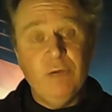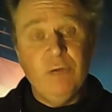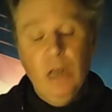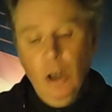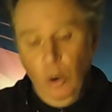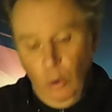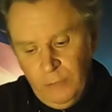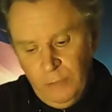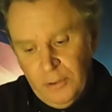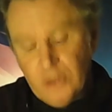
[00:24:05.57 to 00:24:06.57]
All of this
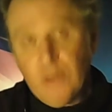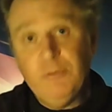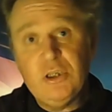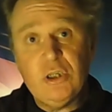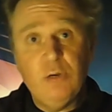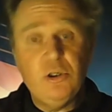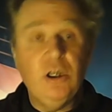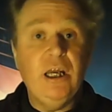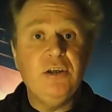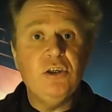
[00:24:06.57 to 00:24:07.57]
stuff is socially
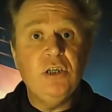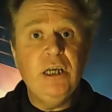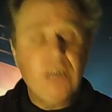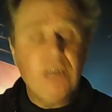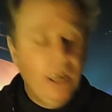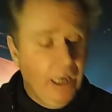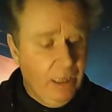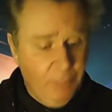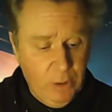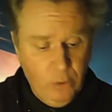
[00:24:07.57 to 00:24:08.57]
engineered, and I've been
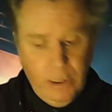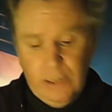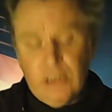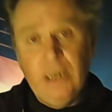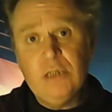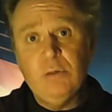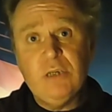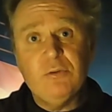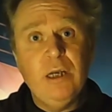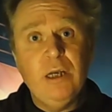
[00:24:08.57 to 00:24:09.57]
looking into it for
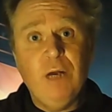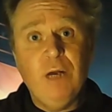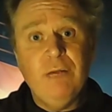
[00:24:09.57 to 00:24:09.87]
25 years.